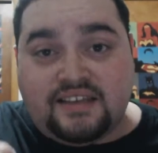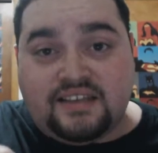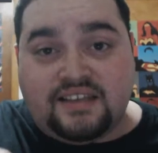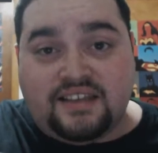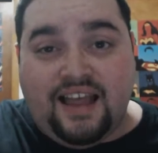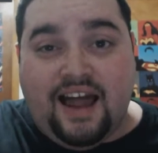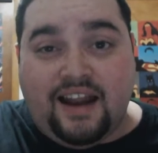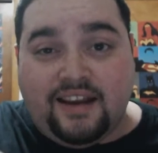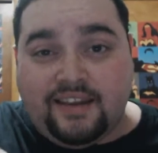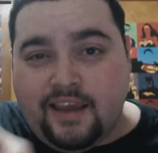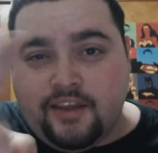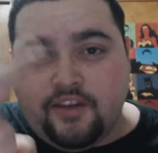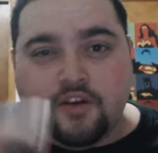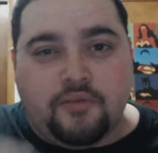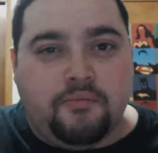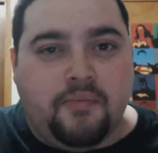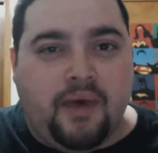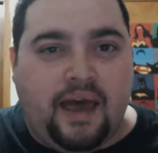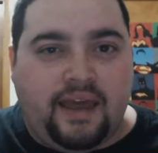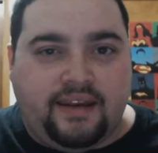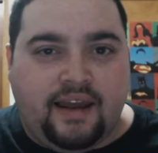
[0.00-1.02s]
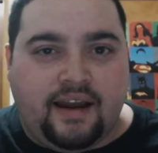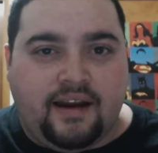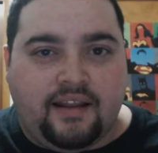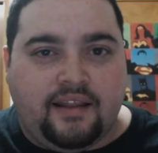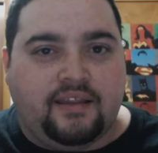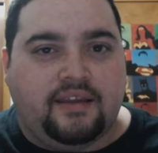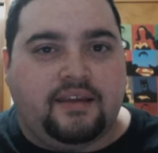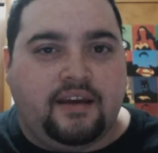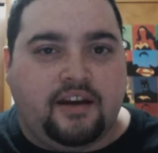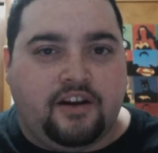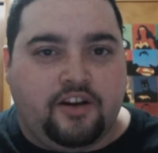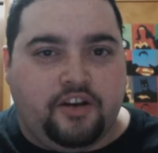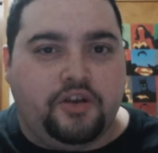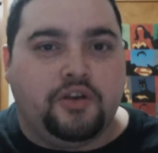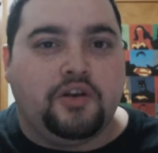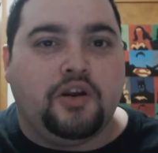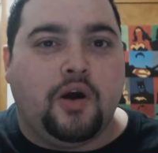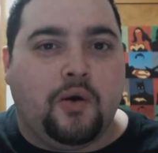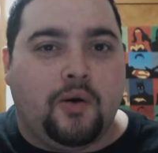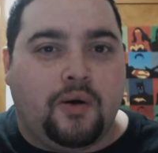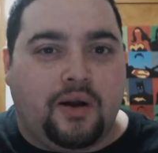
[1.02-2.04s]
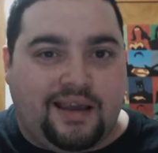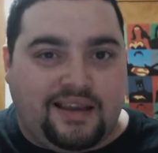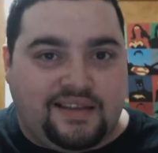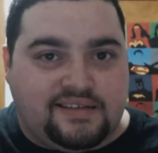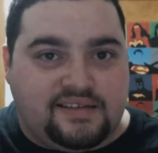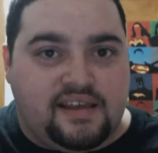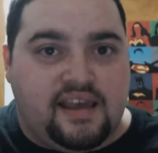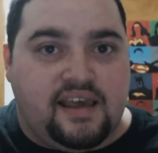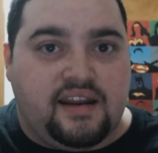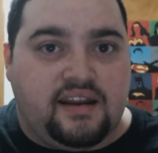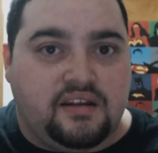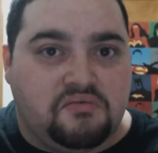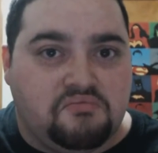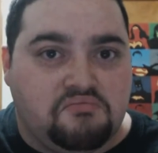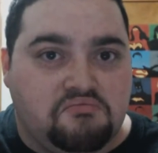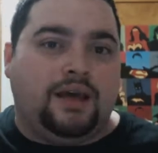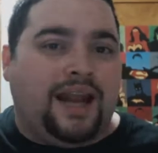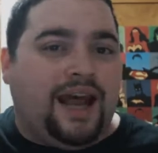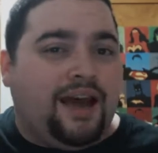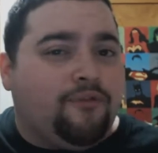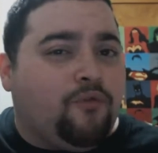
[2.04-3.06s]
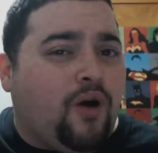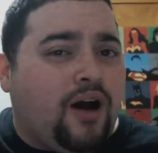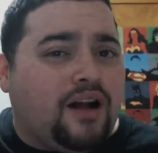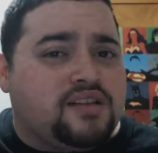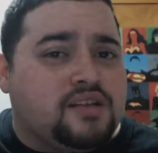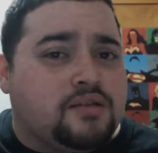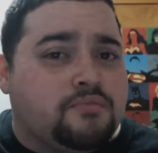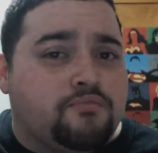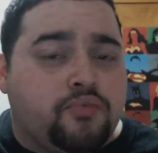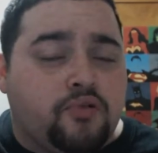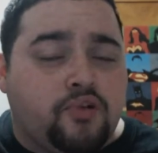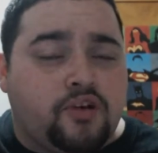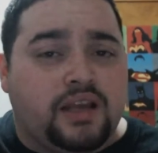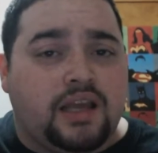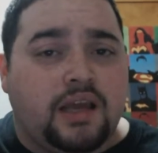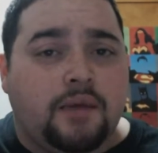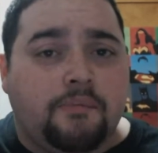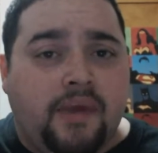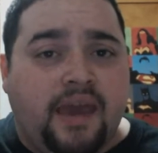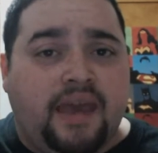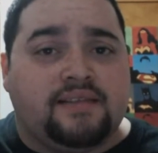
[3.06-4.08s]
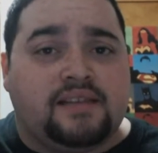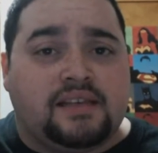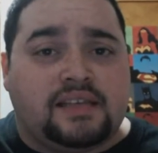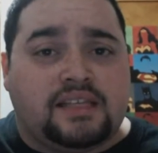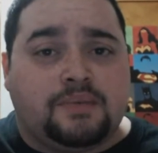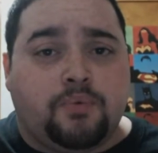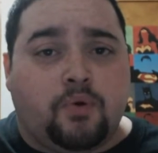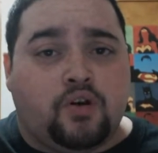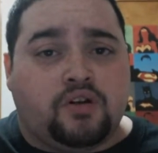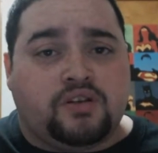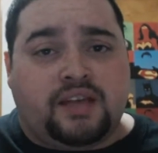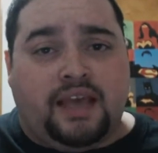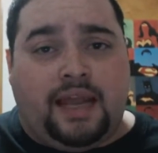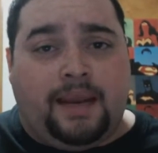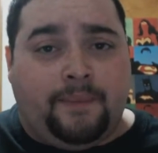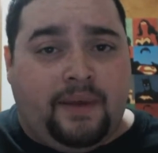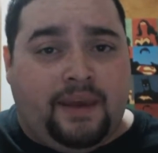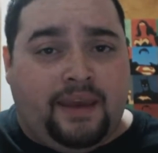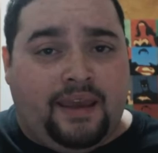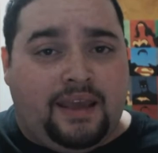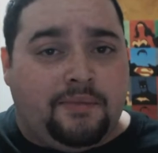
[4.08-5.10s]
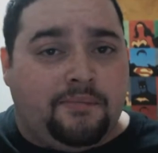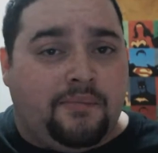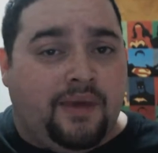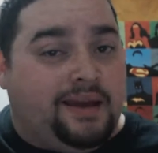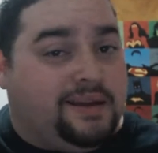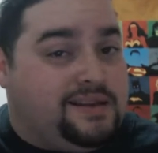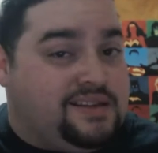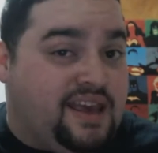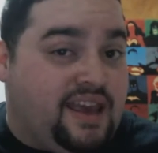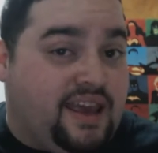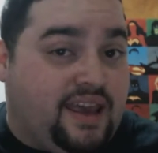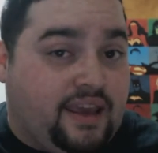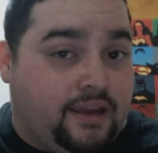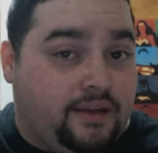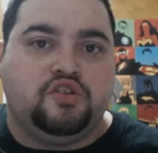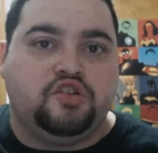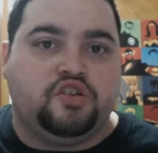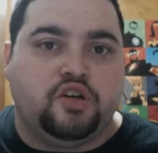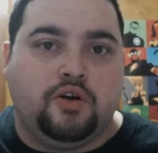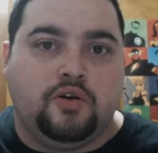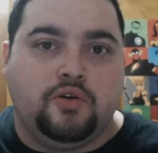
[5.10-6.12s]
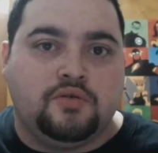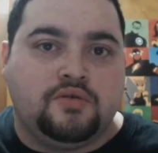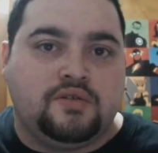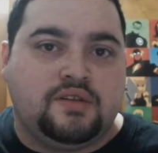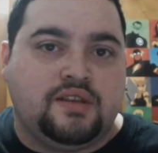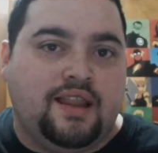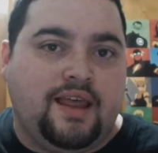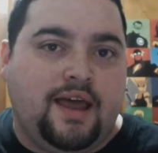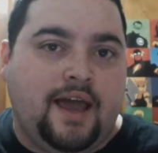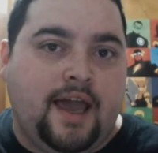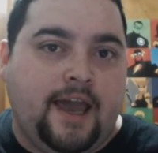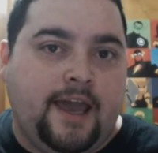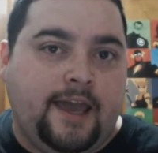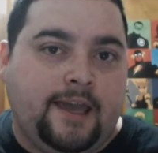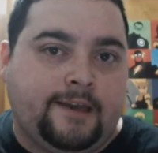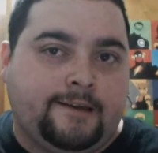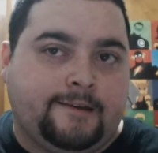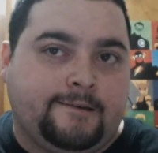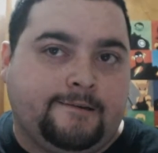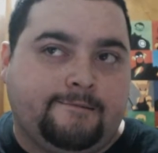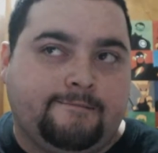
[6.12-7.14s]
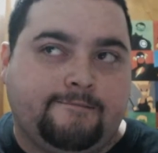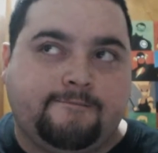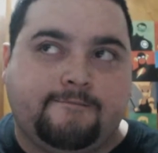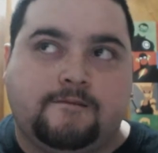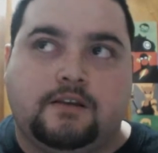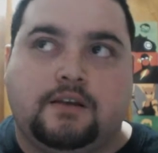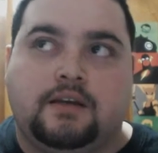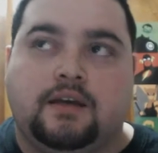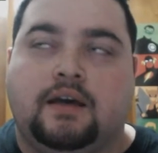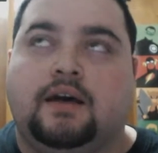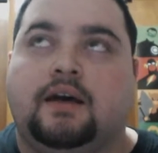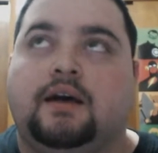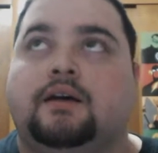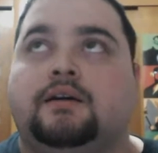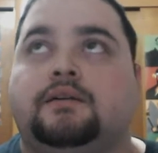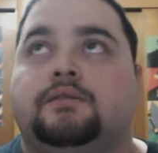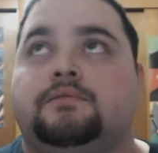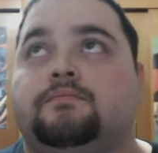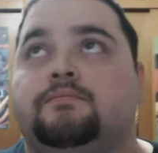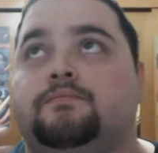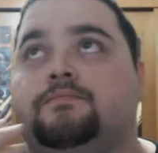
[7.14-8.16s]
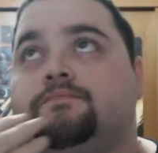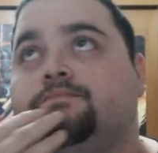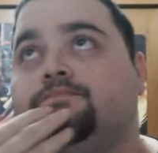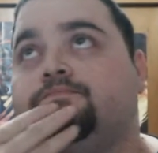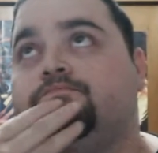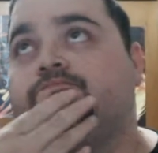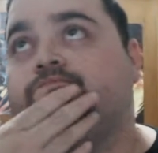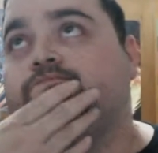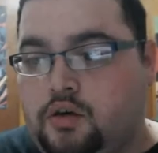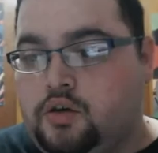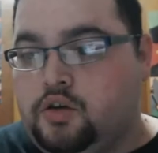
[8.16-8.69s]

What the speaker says: slot. Get your mind out of the gutter. You know what I said. And I've watched some pretty amazing sports anime in my day. Shows like Major,